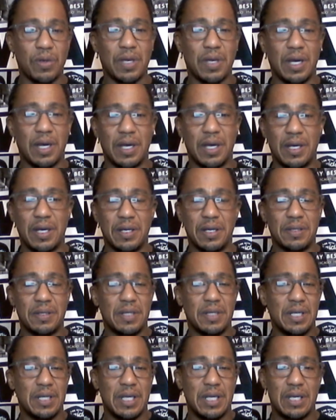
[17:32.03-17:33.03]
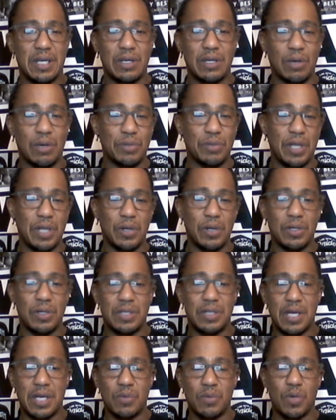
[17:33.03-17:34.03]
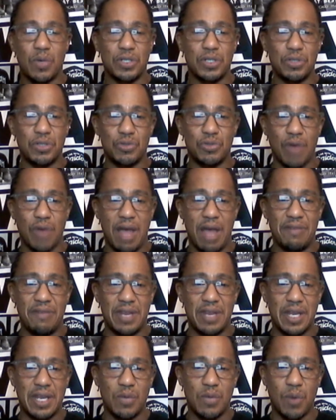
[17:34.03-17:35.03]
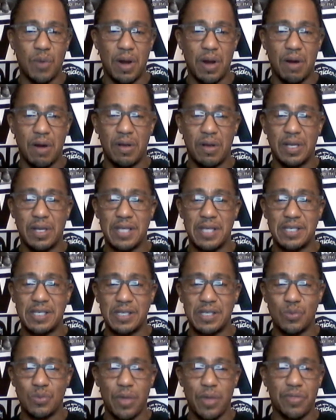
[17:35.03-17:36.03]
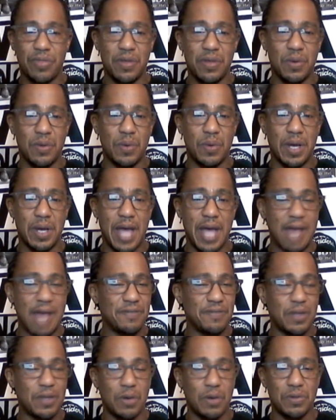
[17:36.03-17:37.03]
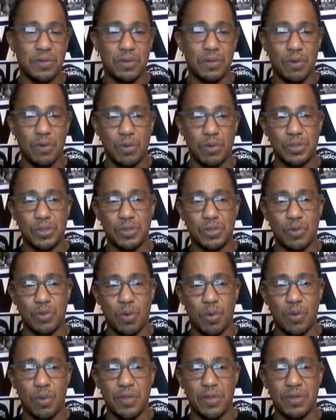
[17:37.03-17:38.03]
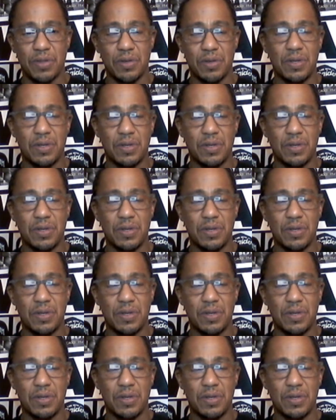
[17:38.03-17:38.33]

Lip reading: doesn't want you driving anywhere unless he's with you, have to go to the grocery store with you.